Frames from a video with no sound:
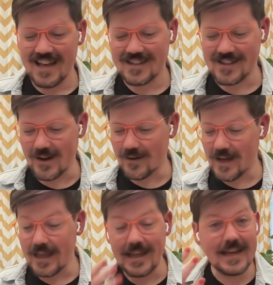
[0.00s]
So
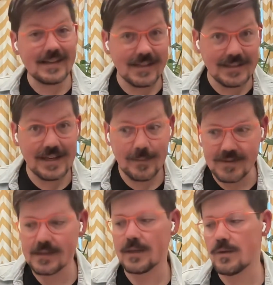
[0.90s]
easy
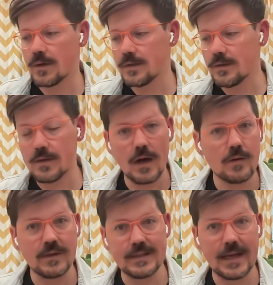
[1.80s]
tips that you can do though
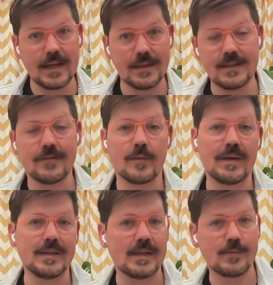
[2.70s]
with taking these different
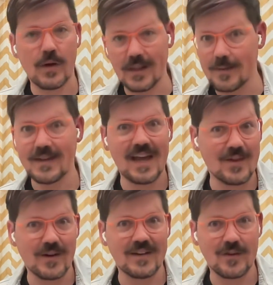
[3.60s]
pieces, putting them
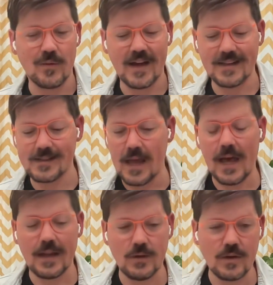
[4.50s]
together in different ways,
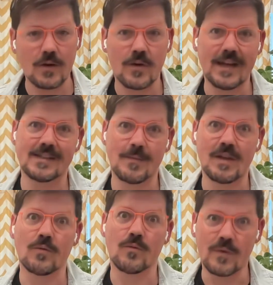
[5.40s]
and you can create
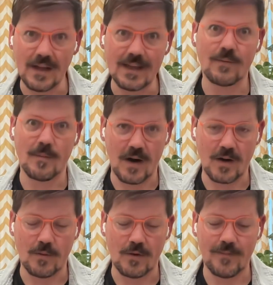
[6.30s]
something really
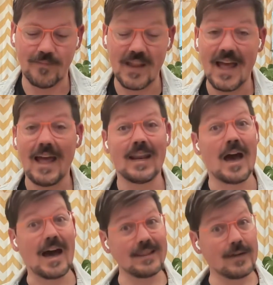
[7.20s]
remarkable.
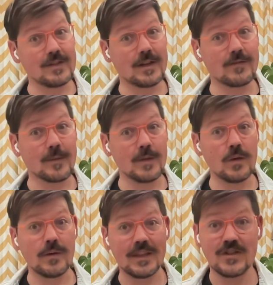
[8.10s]
Now, I'd love to hear from
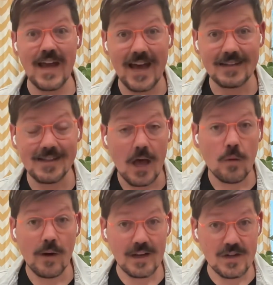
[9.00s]
you in the chats.
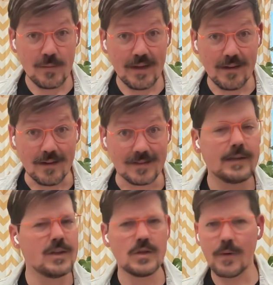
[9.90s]
What did you build?
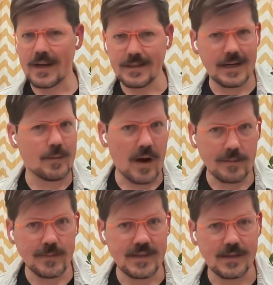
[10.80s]
Did you run into any
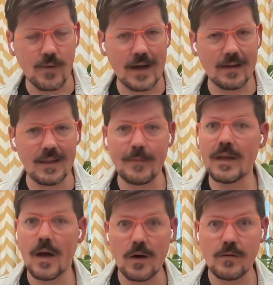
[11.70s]
problems as well? Let me
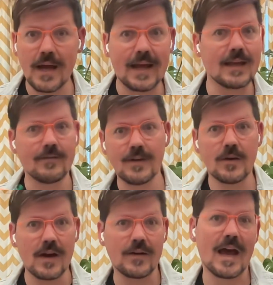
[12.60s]
know, and I can
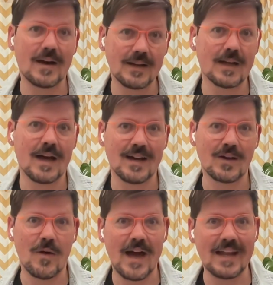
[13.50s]
figure out how to
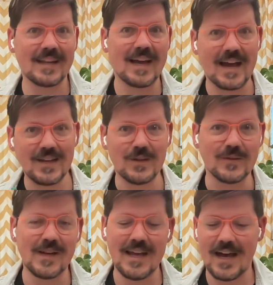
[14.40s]
go ahead and guide
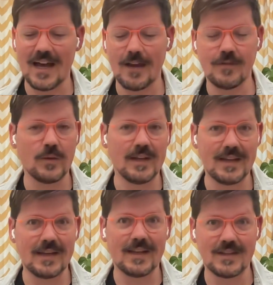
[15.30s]
you if you
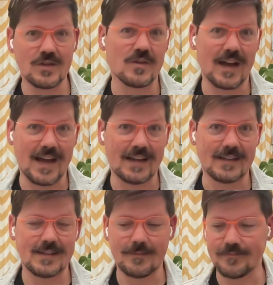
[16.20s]
need any additional
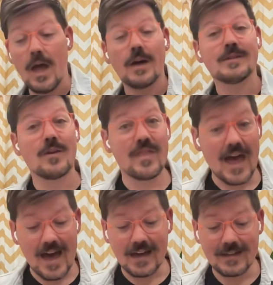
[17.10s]
guidance. So
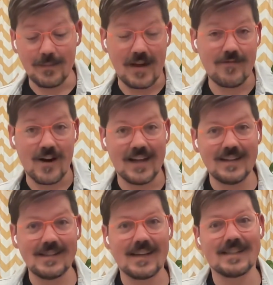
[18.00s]
that, my
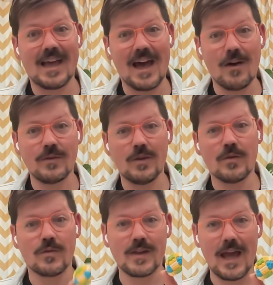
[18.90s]
friends, is how you
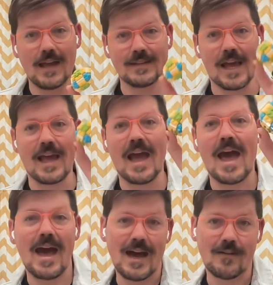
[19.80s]
create a
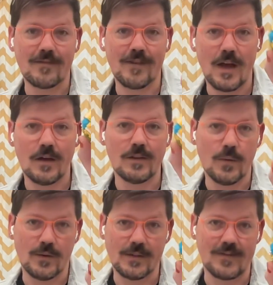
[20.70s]
half
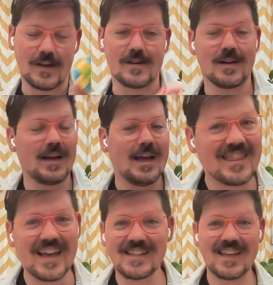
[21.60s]
Lowell Sphere.
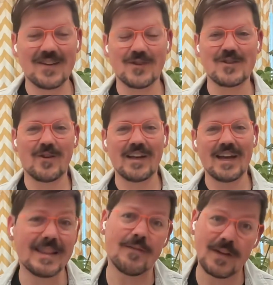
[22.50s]
Thanks again for joining.
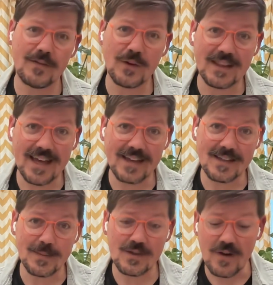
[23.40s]
I'd love it if you could like and
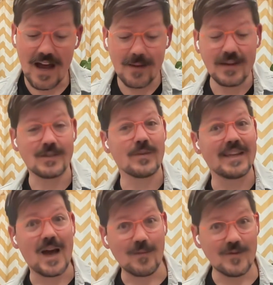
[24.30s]
subscribe. It's
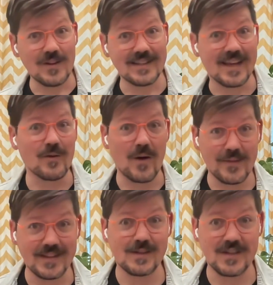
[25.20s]
really helpful as I grow
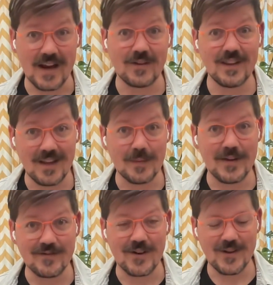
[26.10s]
out this channel a little
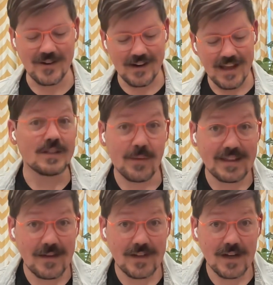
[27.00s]
bit further. Also,
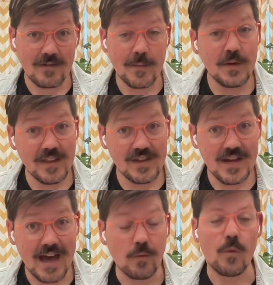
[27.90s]
I'd love to hear from you in the
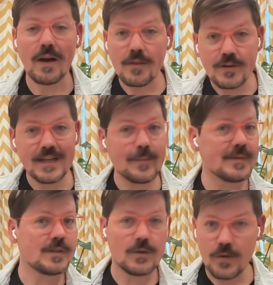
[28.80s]
chat. What other
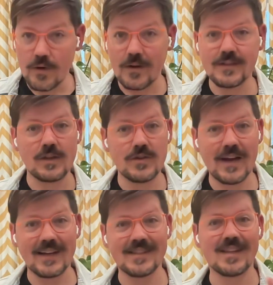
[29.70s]
tips, tutorials, and
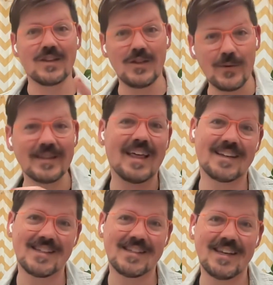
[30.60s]
tricks you would
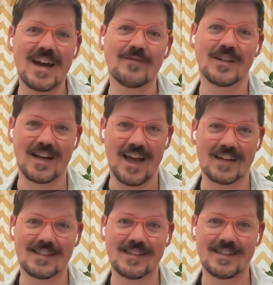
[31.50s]
like to see covered
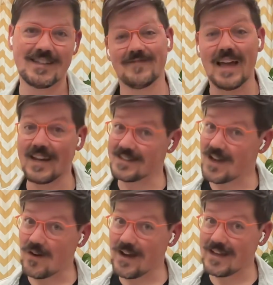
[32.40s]
next? And as
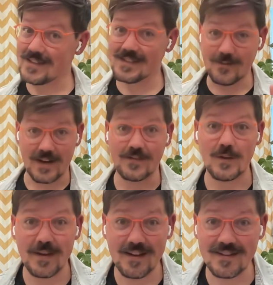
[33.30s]
always, whatever
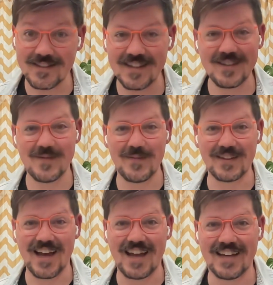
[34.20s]
you build
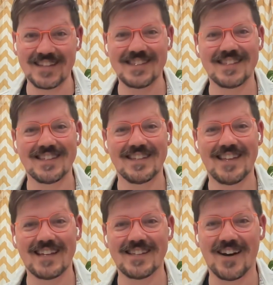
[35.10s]
kindness.
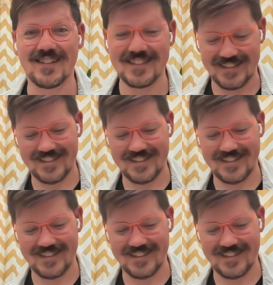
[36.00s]
Thanks, y'all.